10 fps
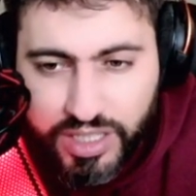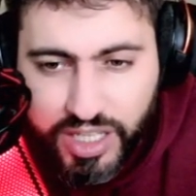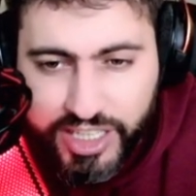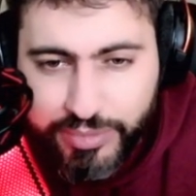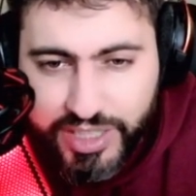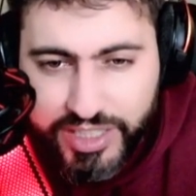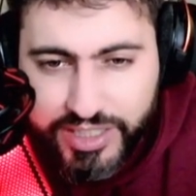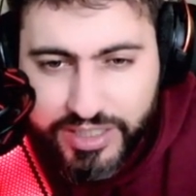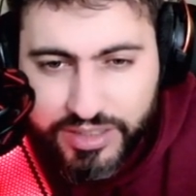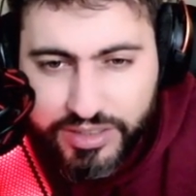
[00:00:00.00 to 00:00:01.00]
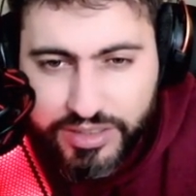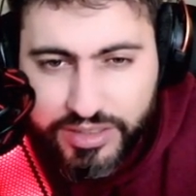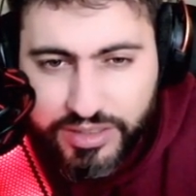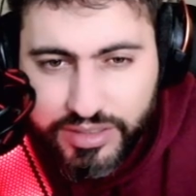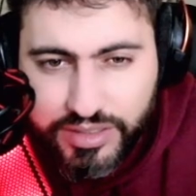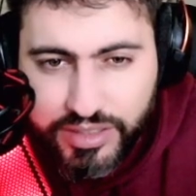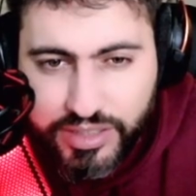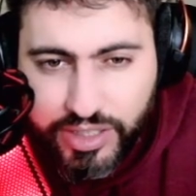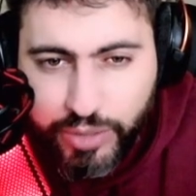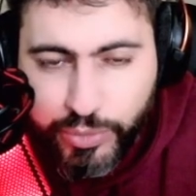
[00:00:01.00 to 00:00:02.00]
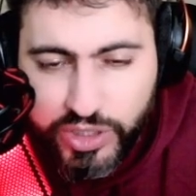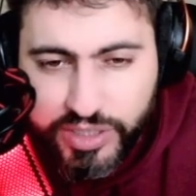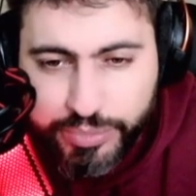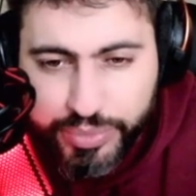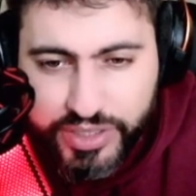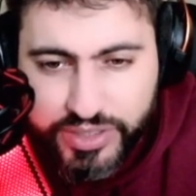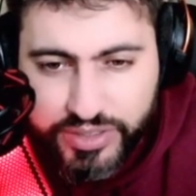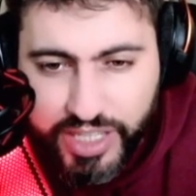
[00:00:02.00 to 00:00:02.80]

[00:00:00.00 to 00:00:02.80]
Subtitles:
I am like, the Amora beat,